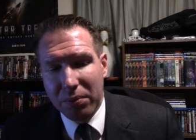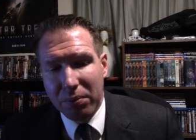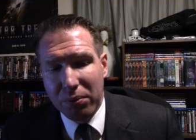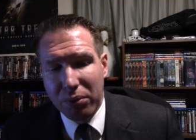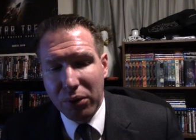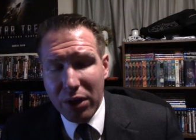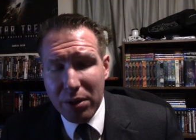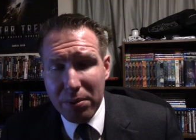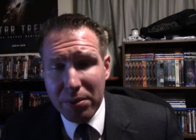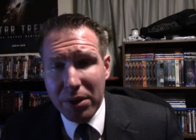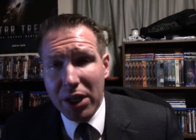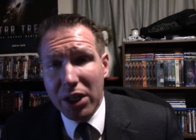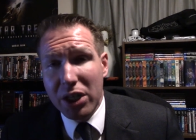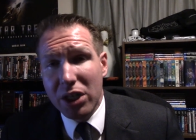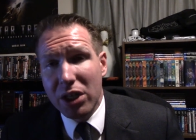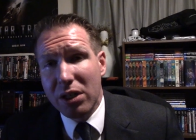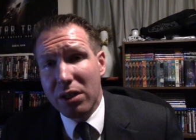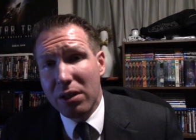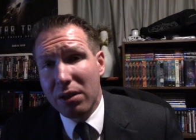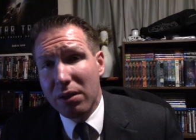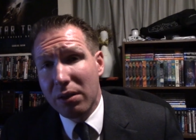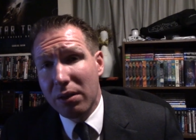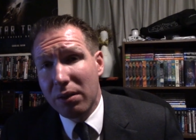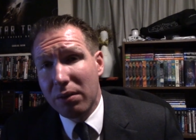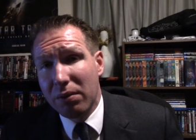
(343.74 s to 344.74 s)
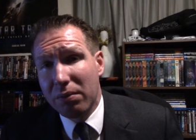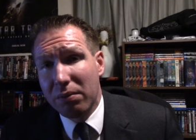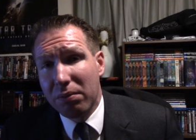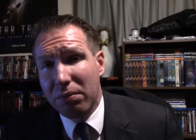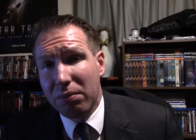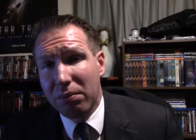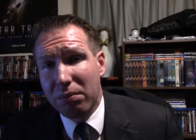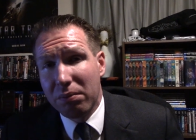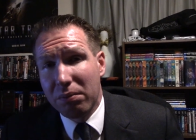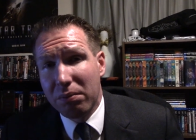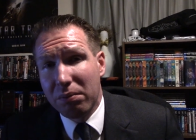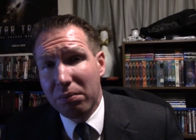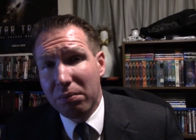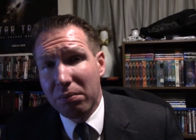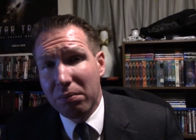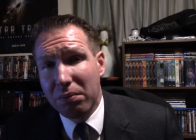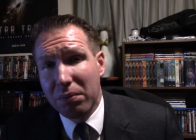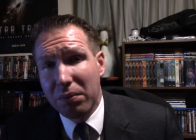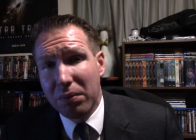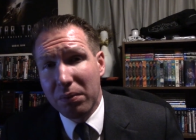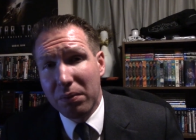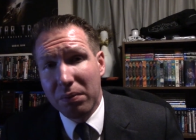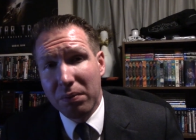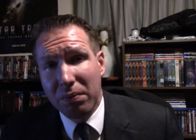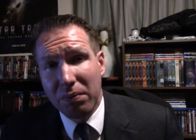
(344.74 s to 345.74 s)
pretty much
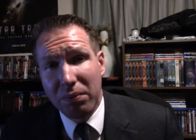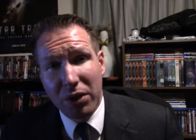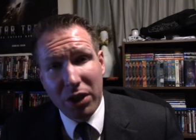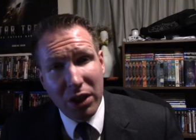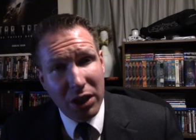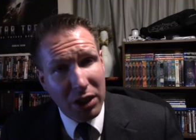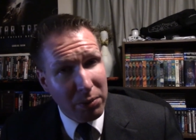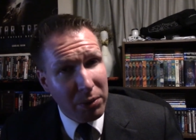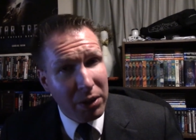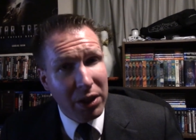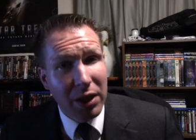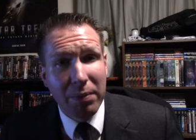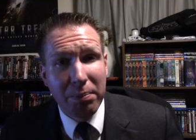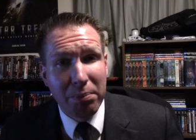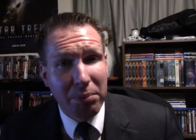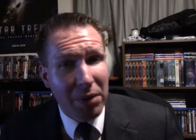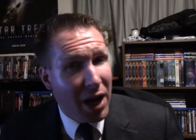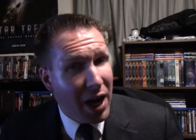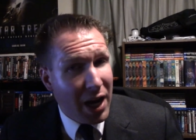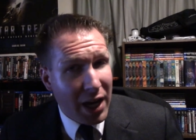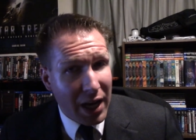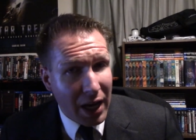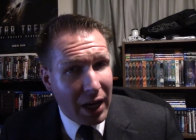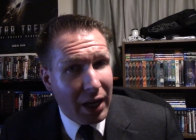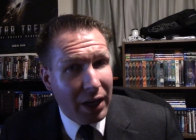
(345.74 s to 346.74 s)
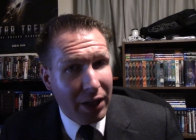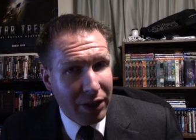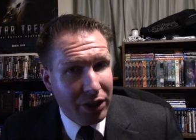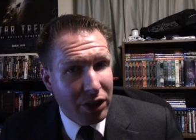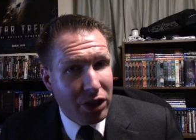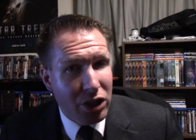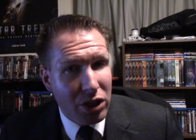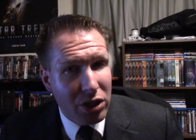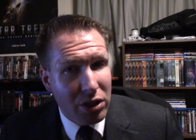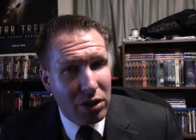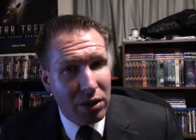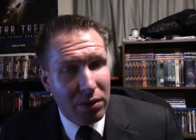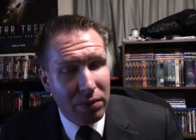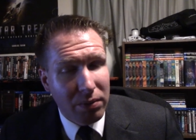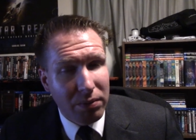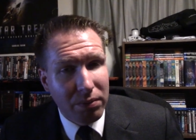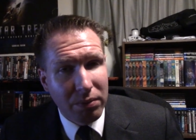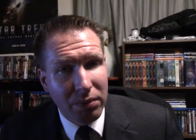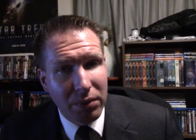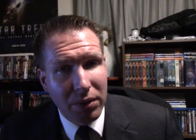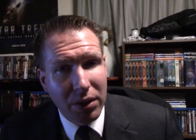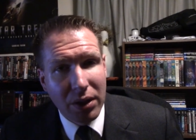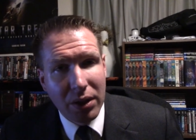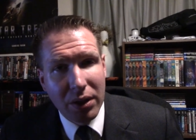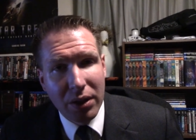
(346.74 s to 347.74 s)
for someone of my age.
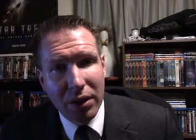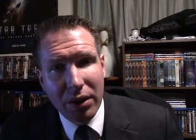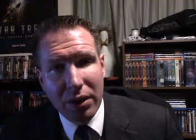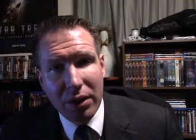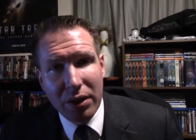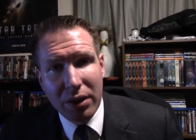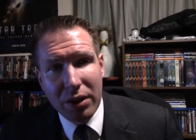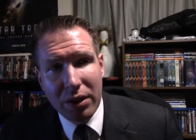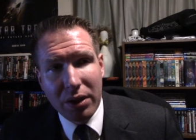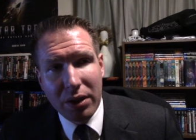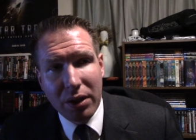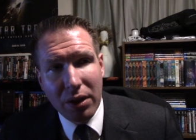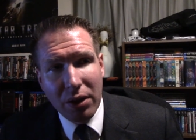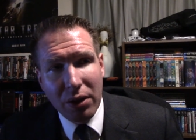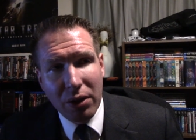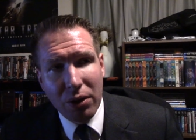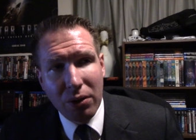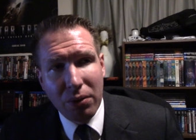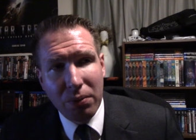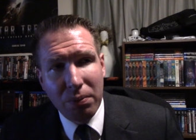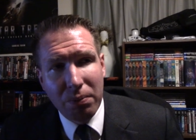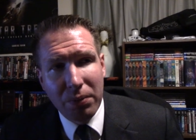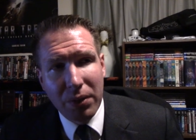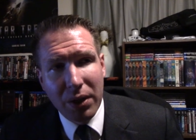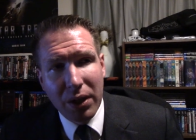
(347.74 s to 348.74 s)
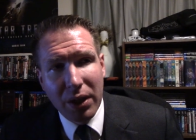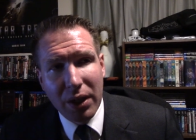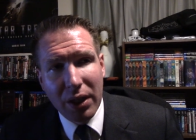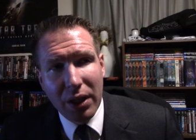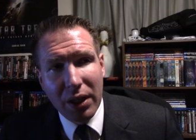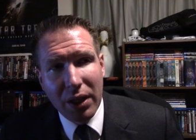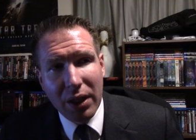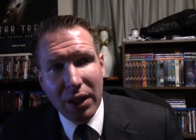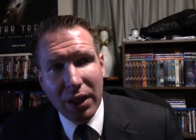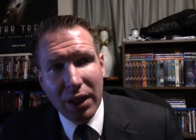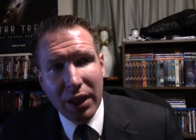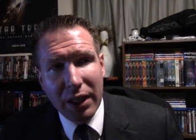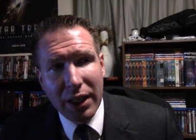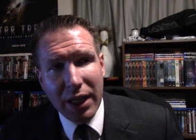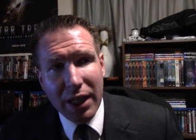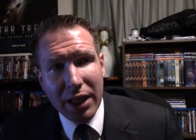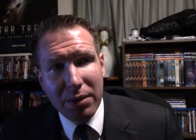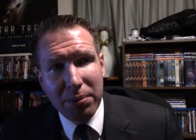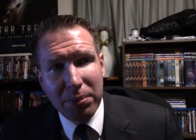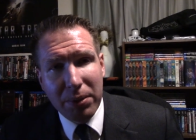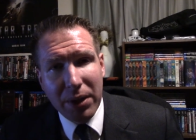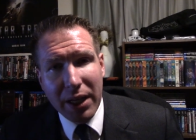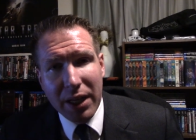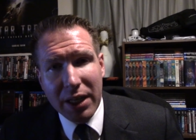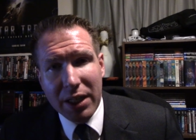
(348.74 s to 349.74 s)
So it takes
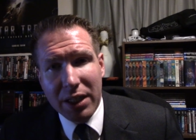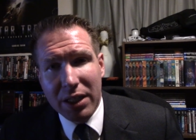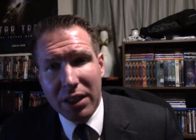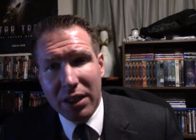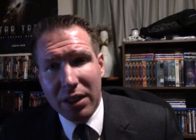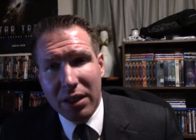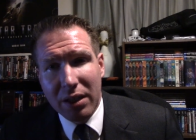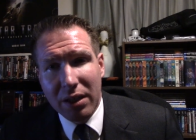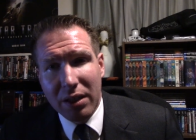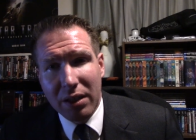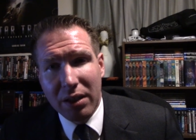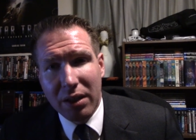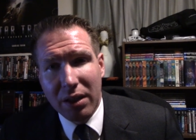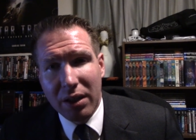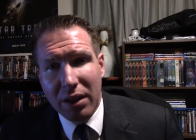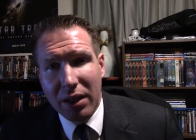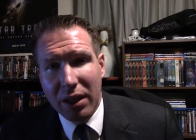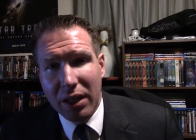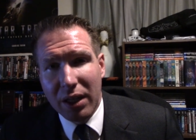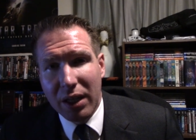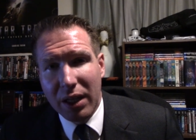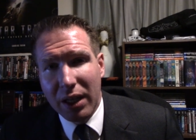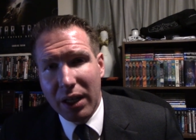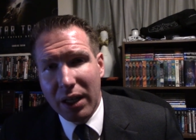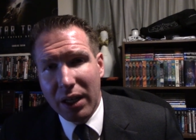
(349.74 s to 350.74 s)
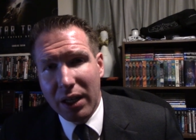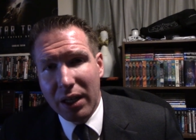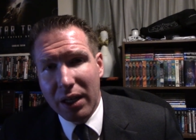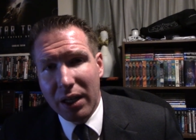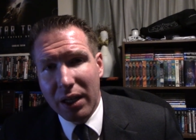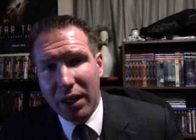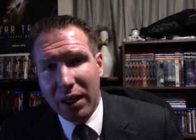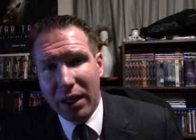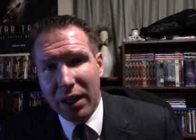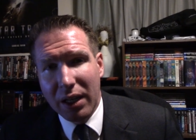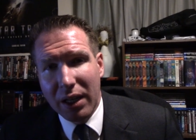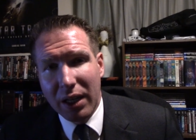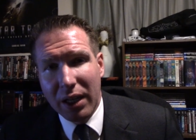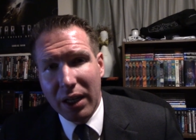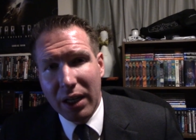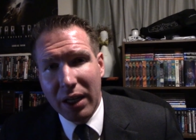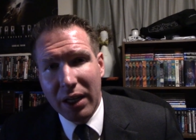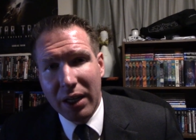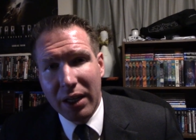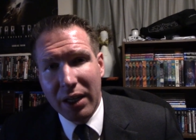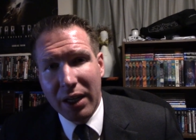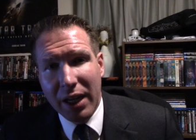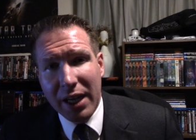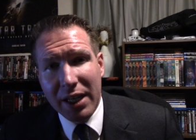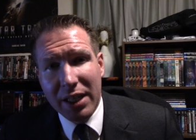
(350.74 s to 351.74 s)
place
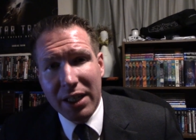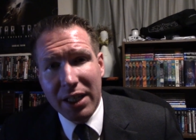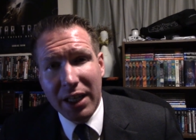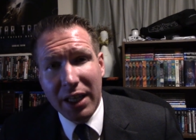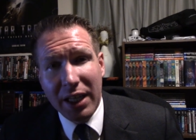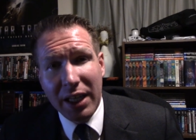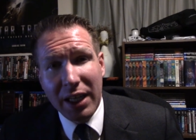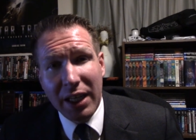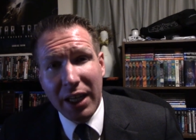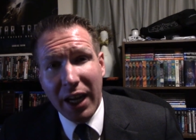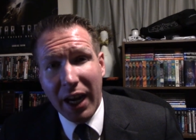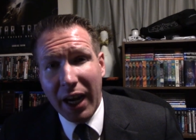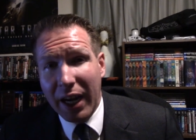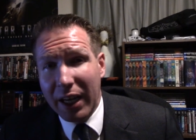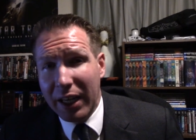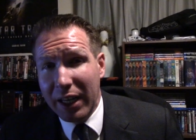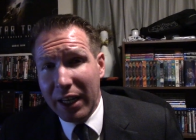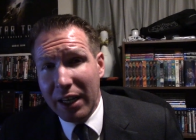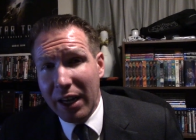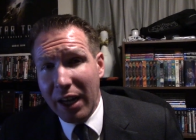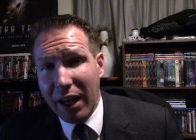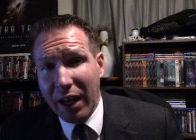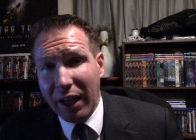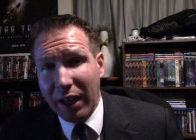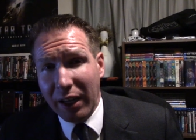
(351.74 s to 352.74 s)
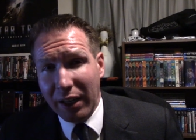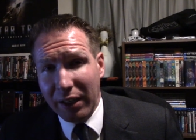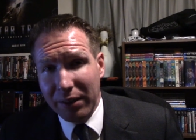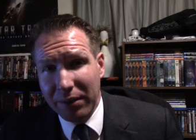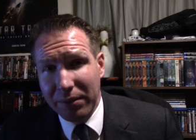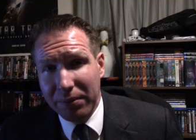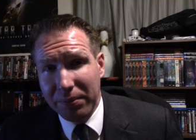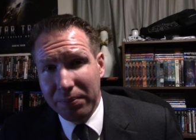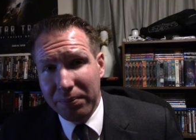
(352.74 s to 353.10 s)
in 1989.